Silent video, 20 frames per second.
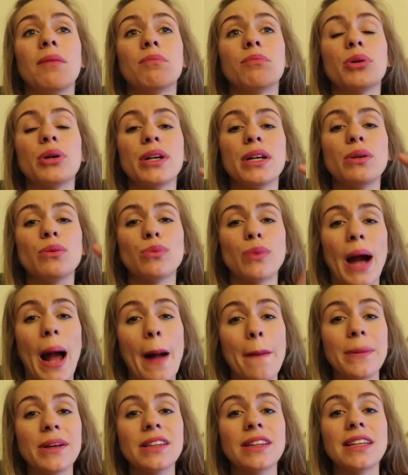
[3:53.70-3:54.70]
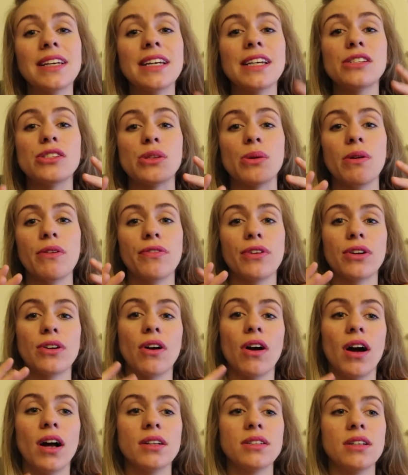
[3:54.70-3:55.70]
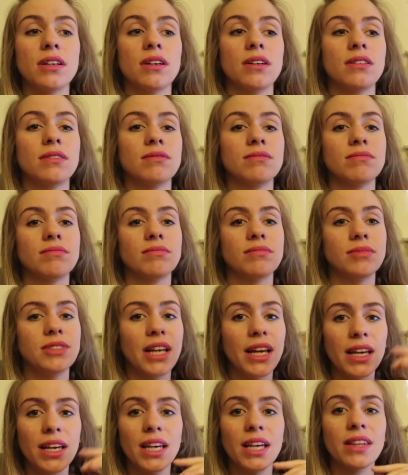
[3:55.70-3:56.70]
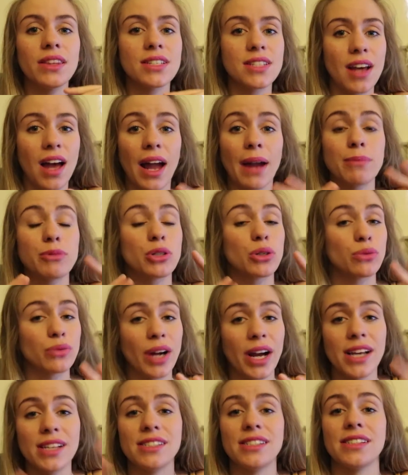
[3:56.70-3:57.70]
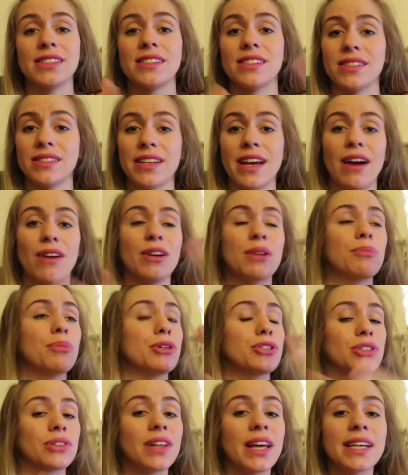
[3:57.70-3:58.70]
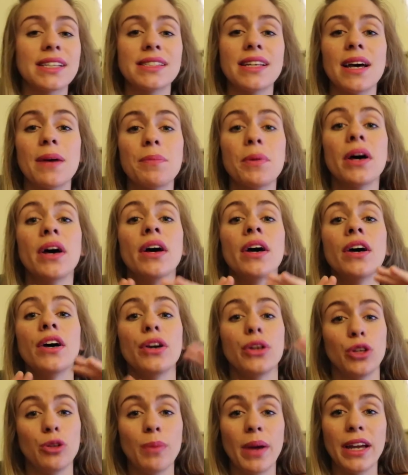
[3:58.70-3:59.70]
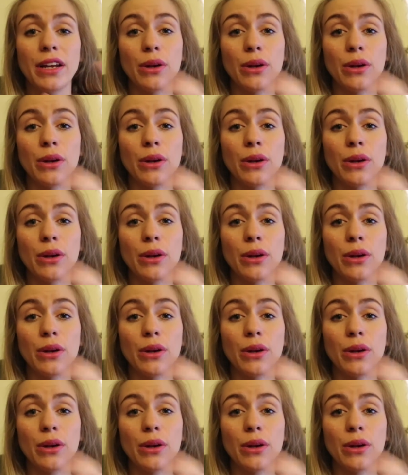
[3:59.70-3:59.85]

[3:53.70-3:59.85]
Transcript: pretty rapidly, so if you're not taking the time to rest and sit down and put your legs up, you may